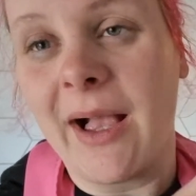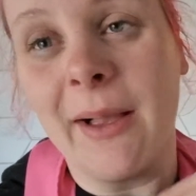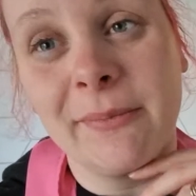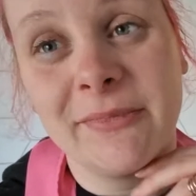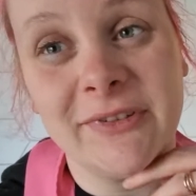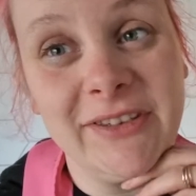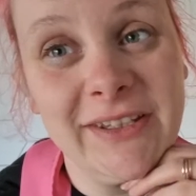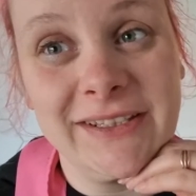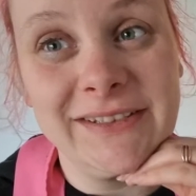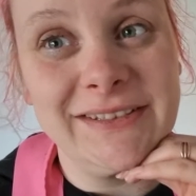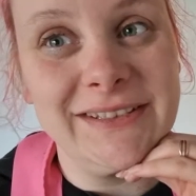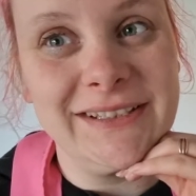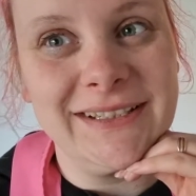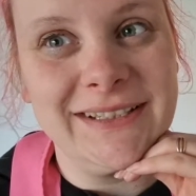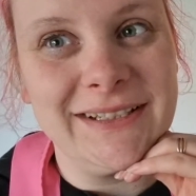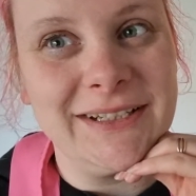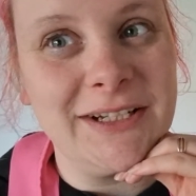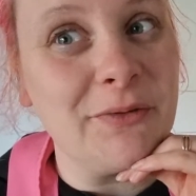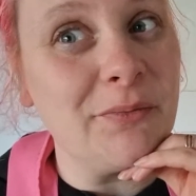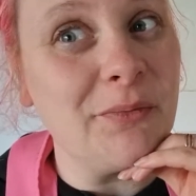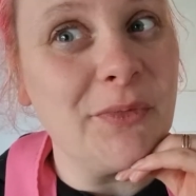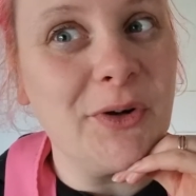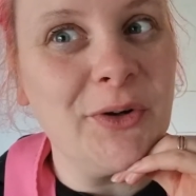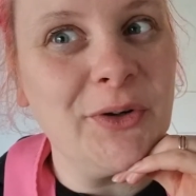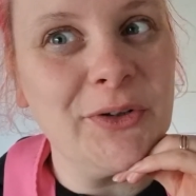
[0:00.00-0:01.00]
tasting
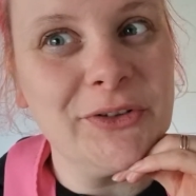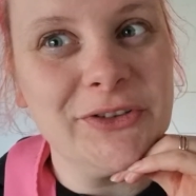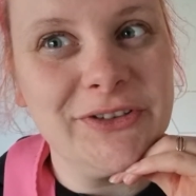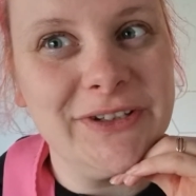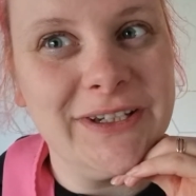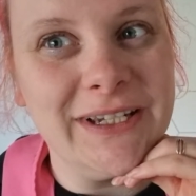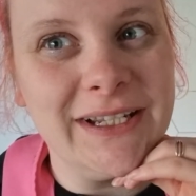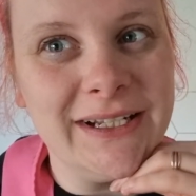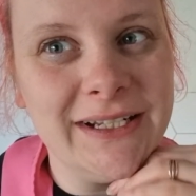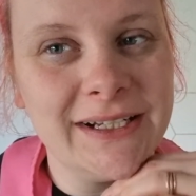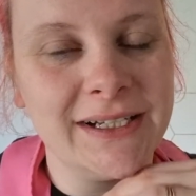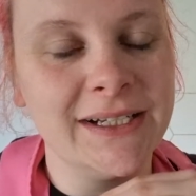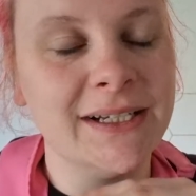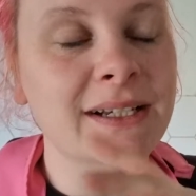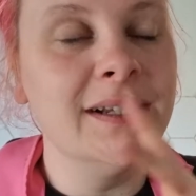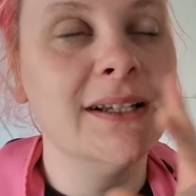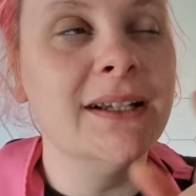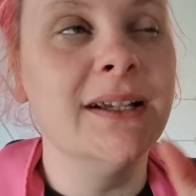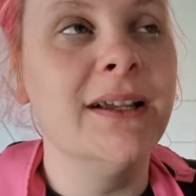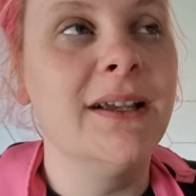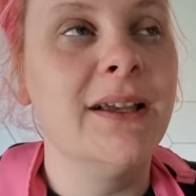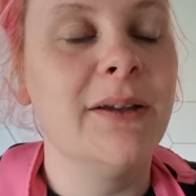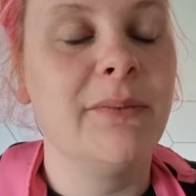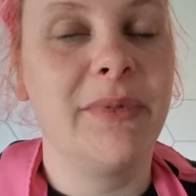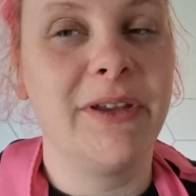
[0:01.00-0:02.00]
them all together
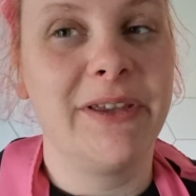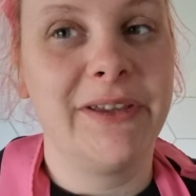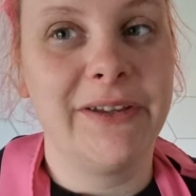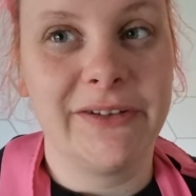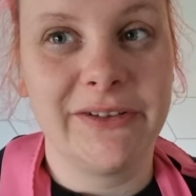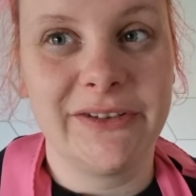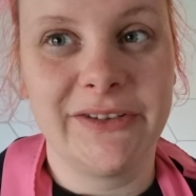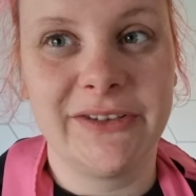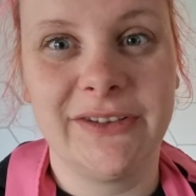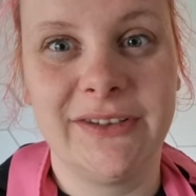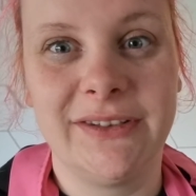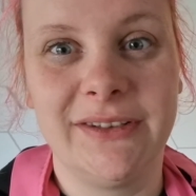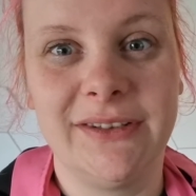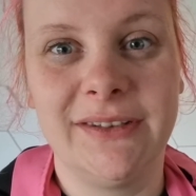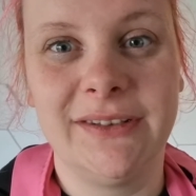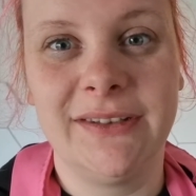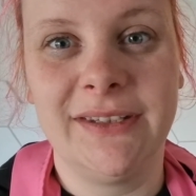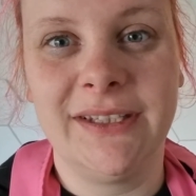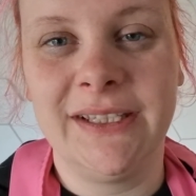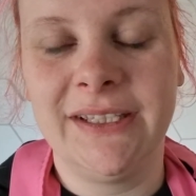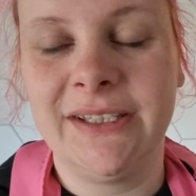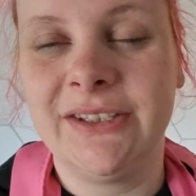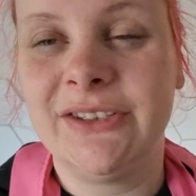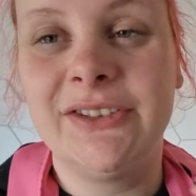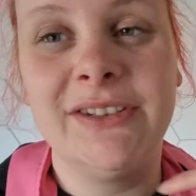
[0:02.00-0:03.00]
because
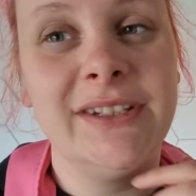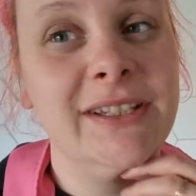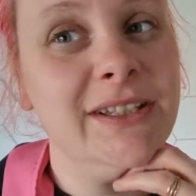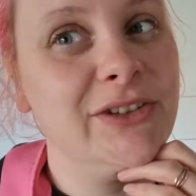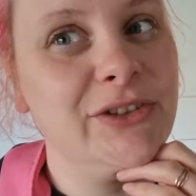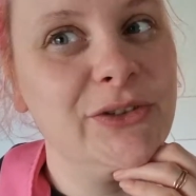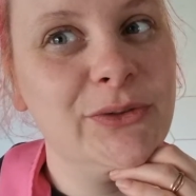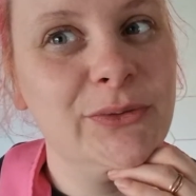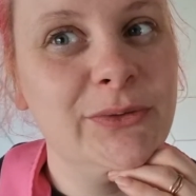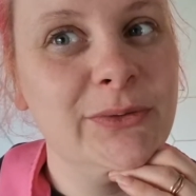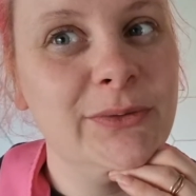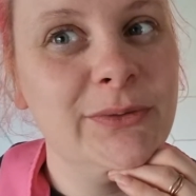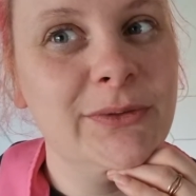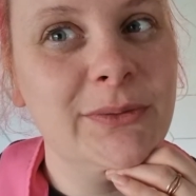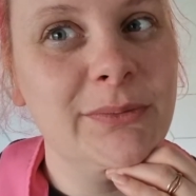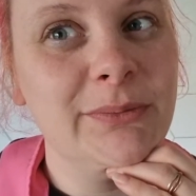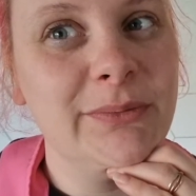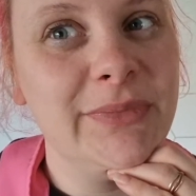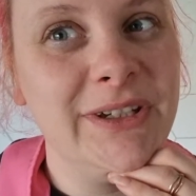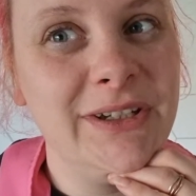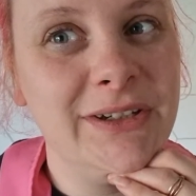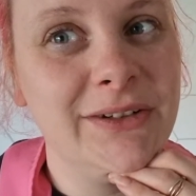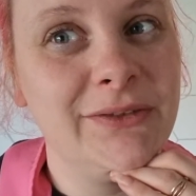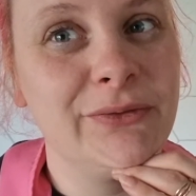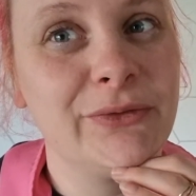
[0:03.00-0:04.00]
these need to
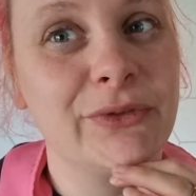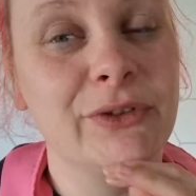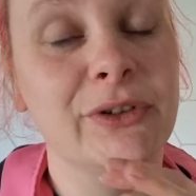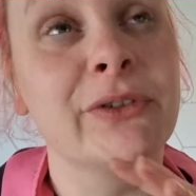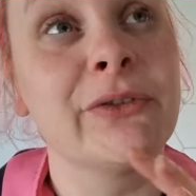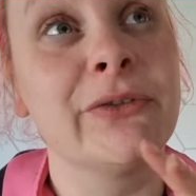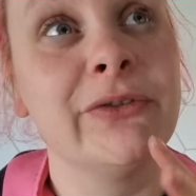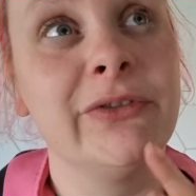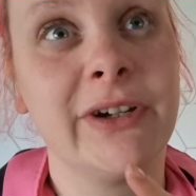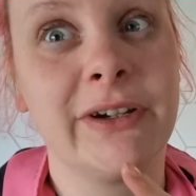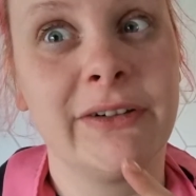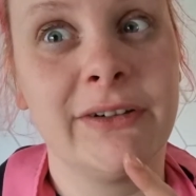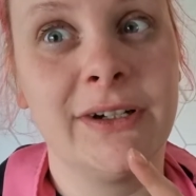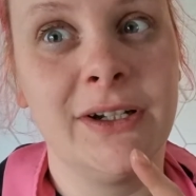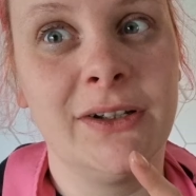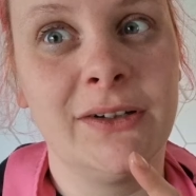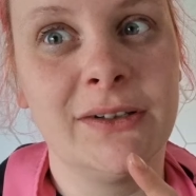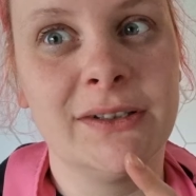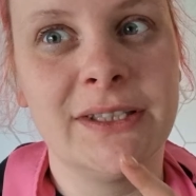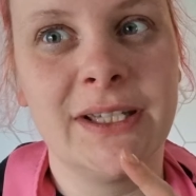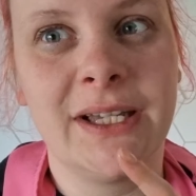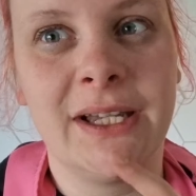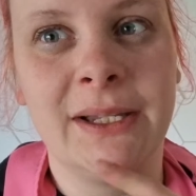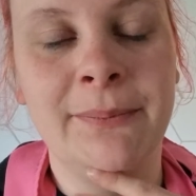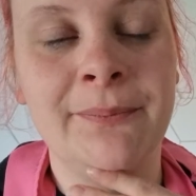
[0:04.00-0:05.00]
be on for a very long
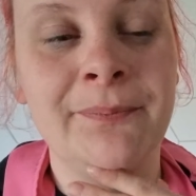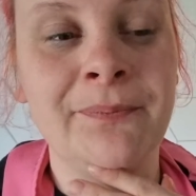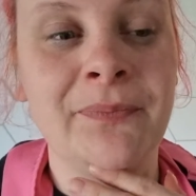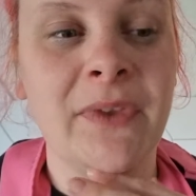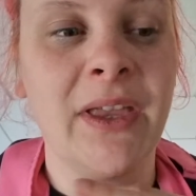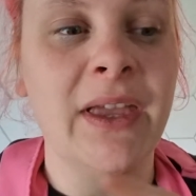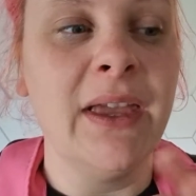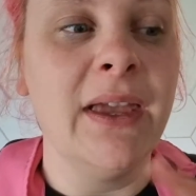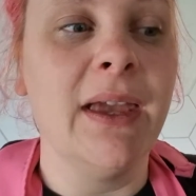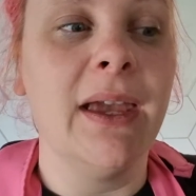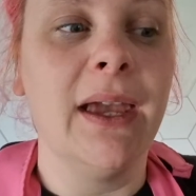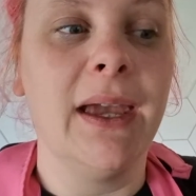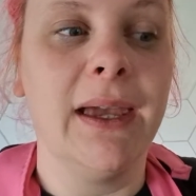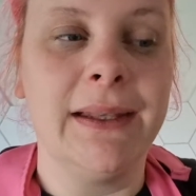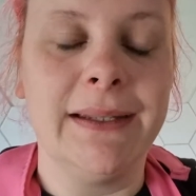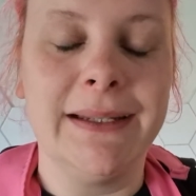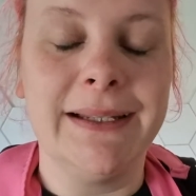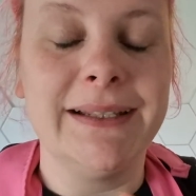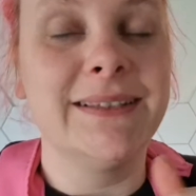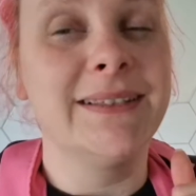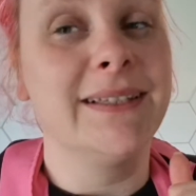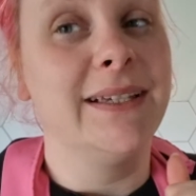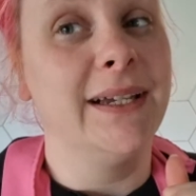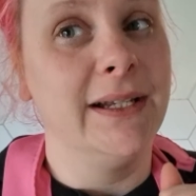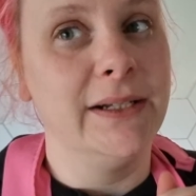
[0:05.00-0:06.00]
time, and
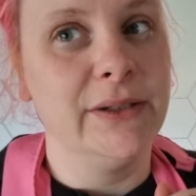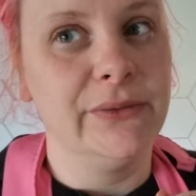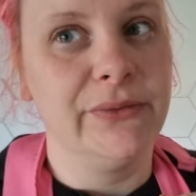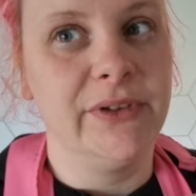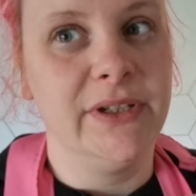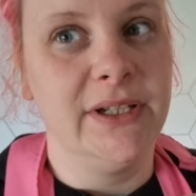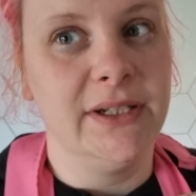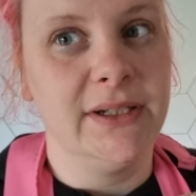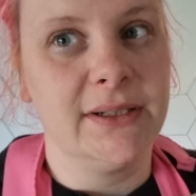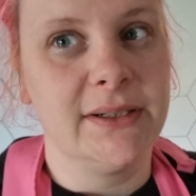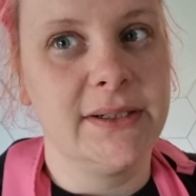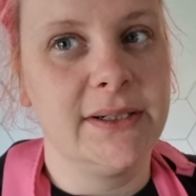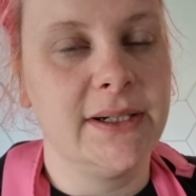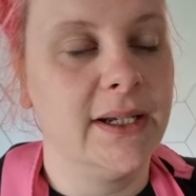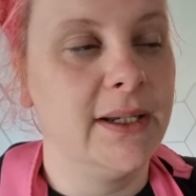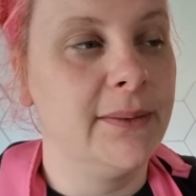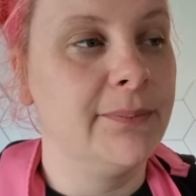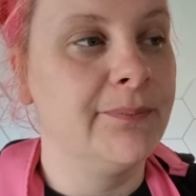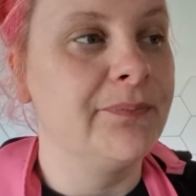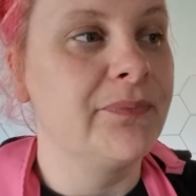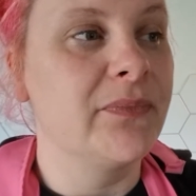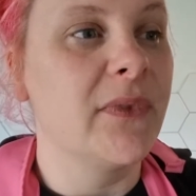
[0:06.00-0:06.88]
it's kind of dinner time.